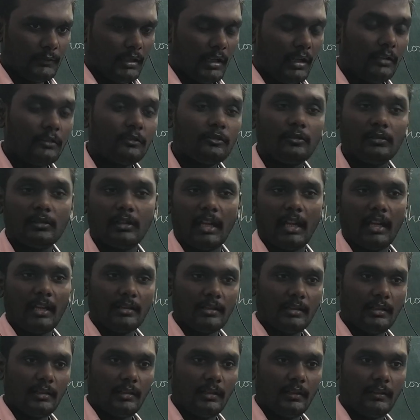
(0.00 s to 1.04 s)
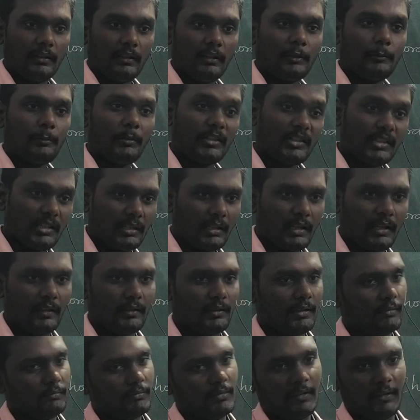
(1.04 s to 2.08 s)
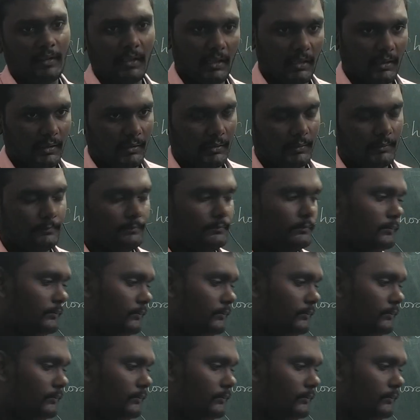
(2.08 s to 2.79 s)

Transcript: Also, tangent is a special case of the secant.